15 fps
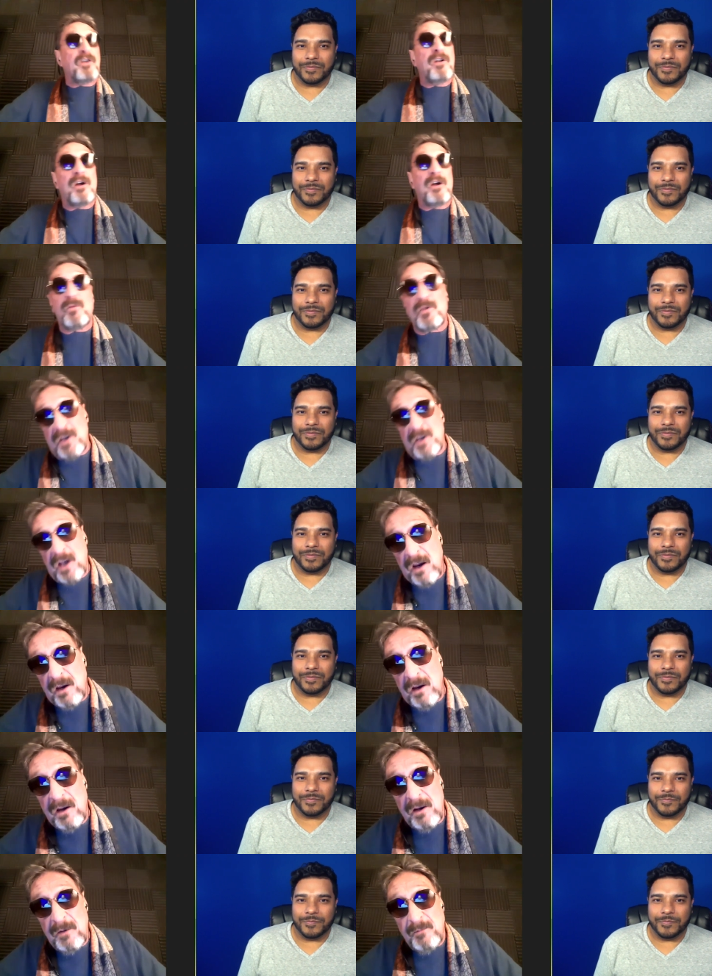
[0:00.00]
Speaker 1: all I will say,
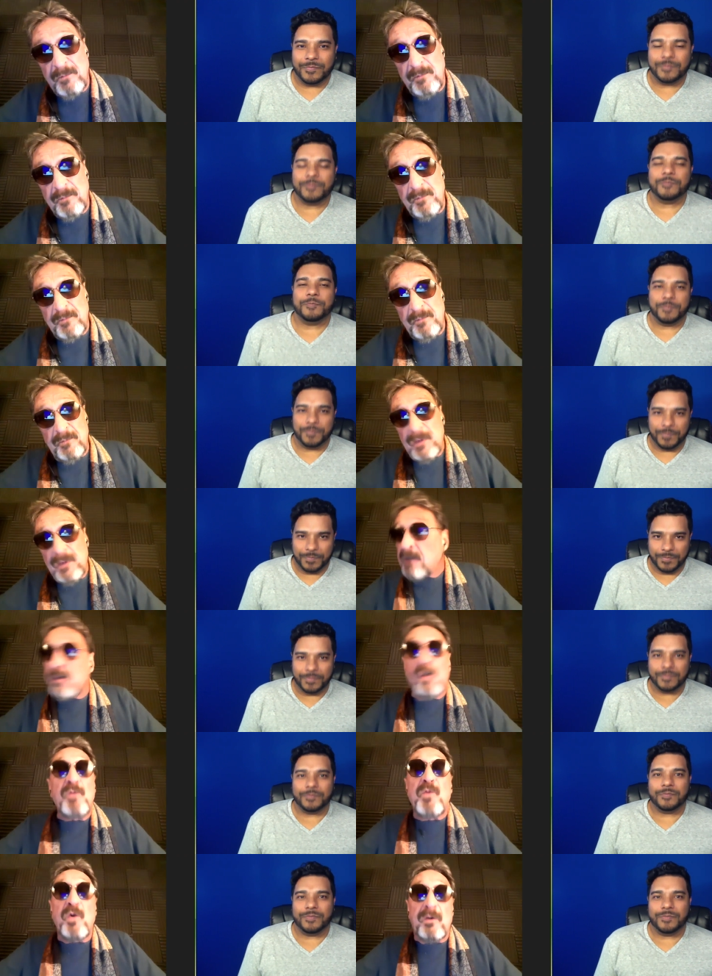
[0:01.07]
and
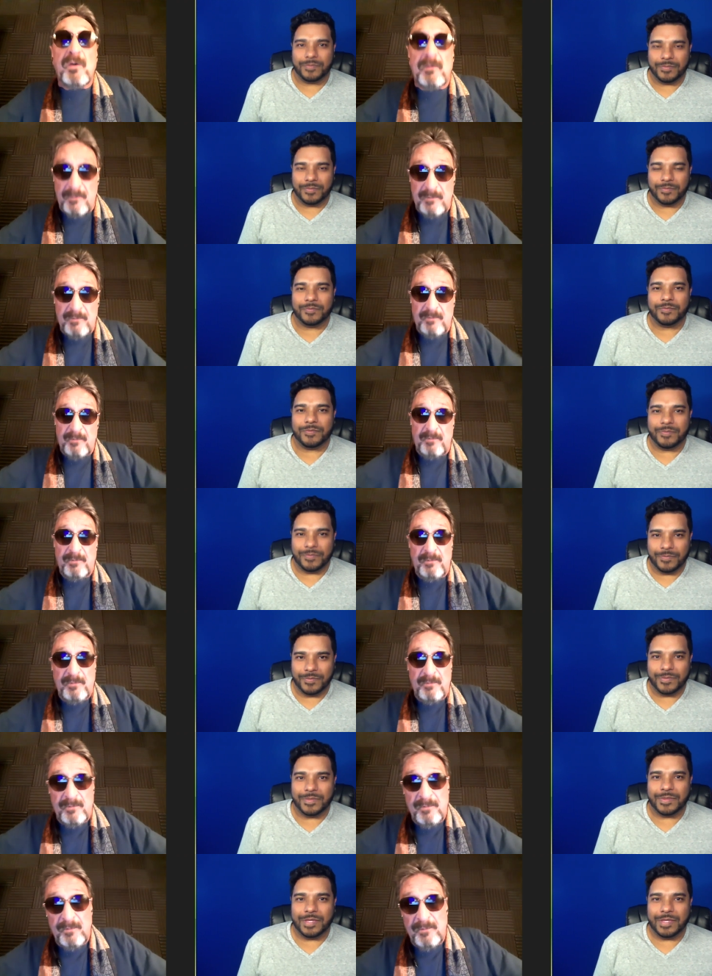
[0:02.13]
no more.
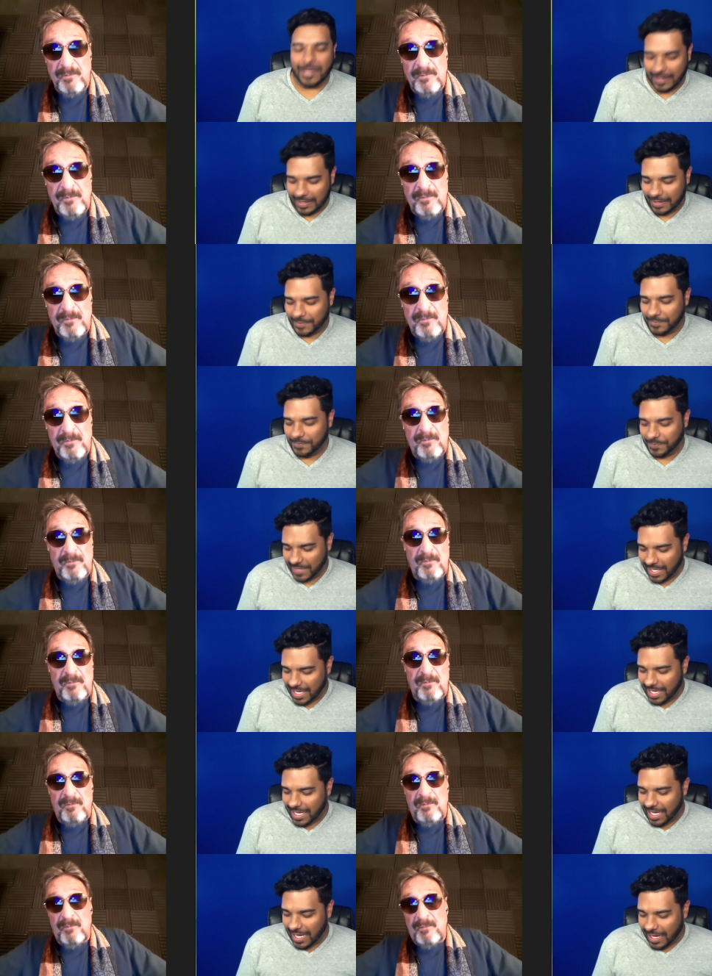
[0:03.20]
Speaker 2: Got it.
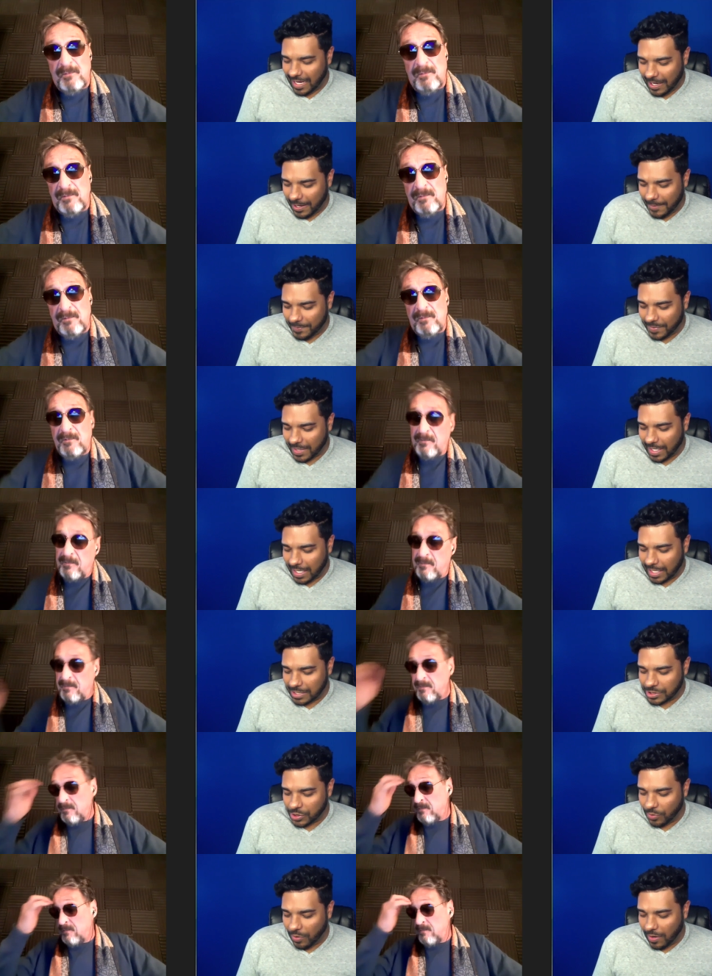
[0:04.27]
Um,
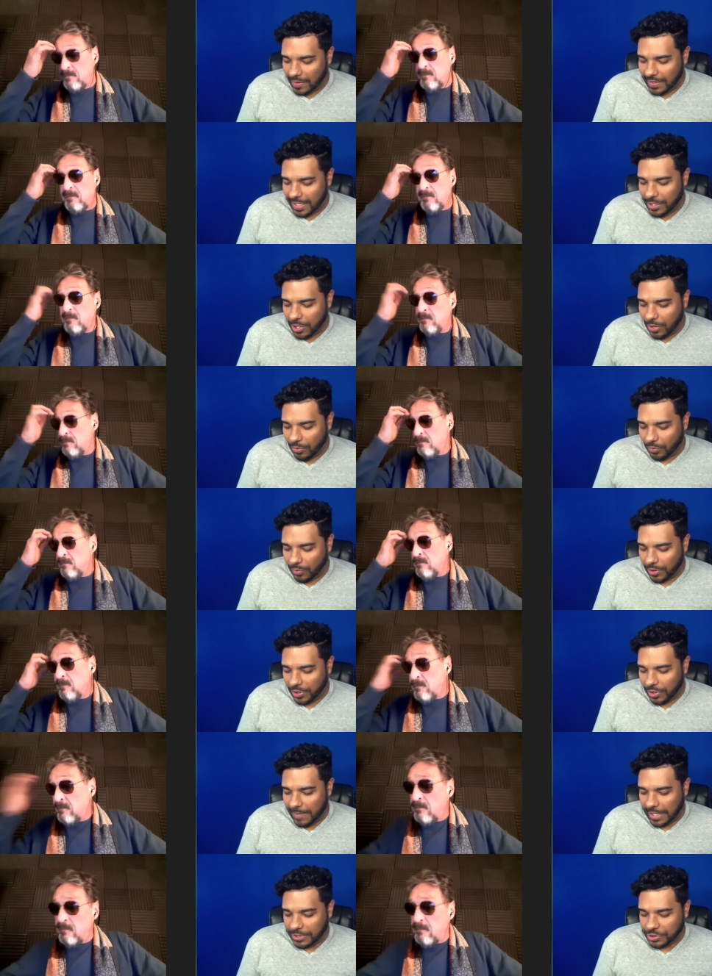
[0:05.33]
so on that note, where you
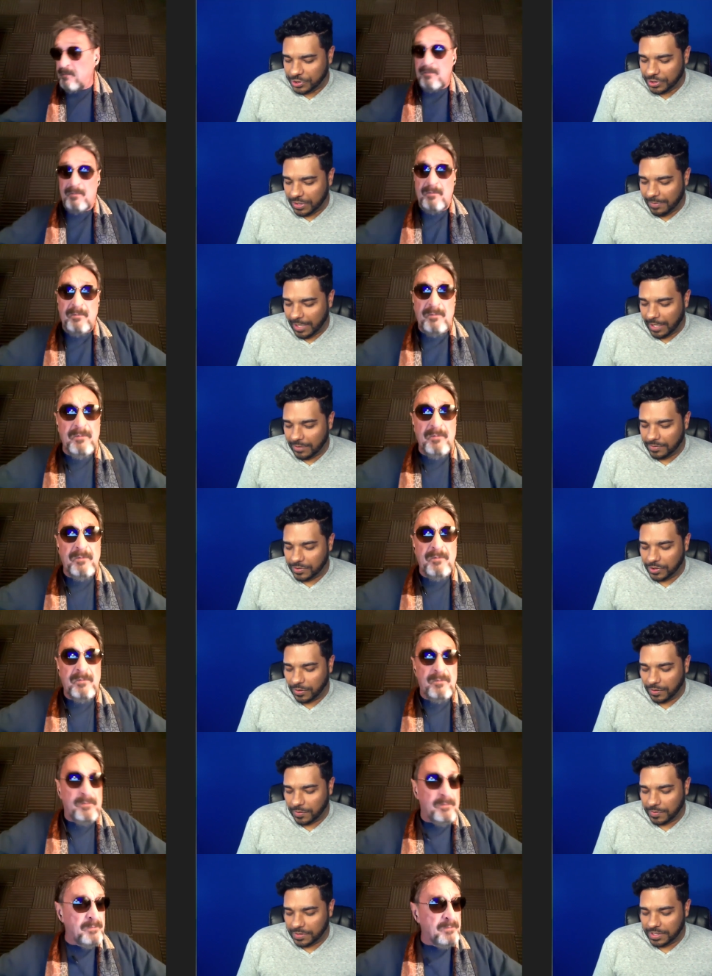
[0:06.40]
mentioned about your
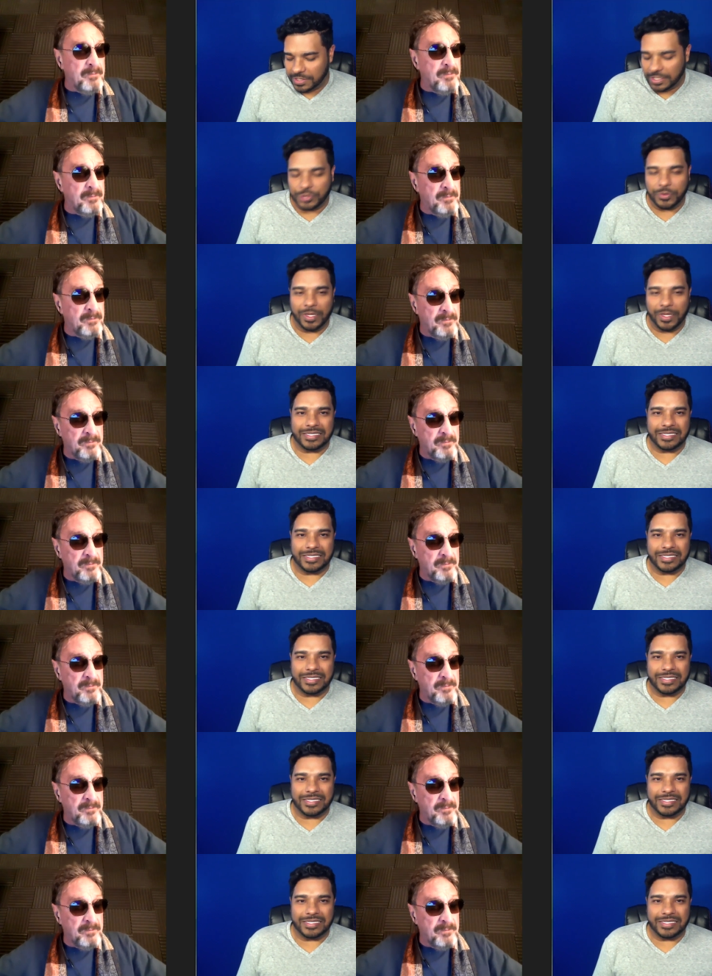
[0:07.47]
decentralized